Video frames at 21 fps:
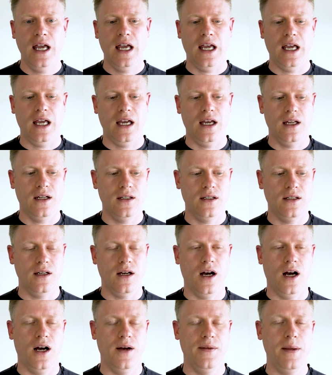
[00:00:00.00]
And
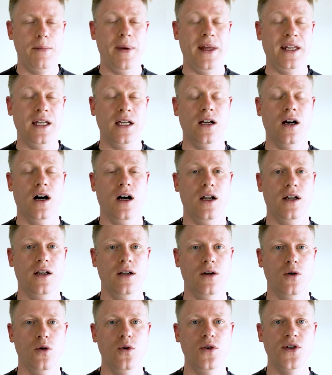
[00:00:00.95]
uh, depending
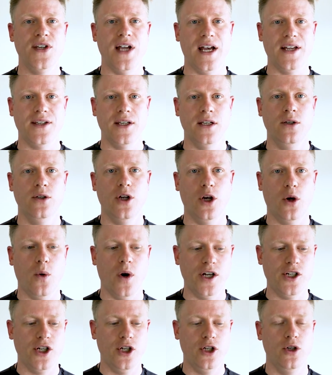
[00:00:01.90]
on who's asking you the
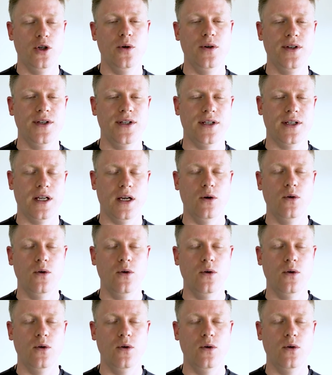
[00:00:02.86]
question, who is,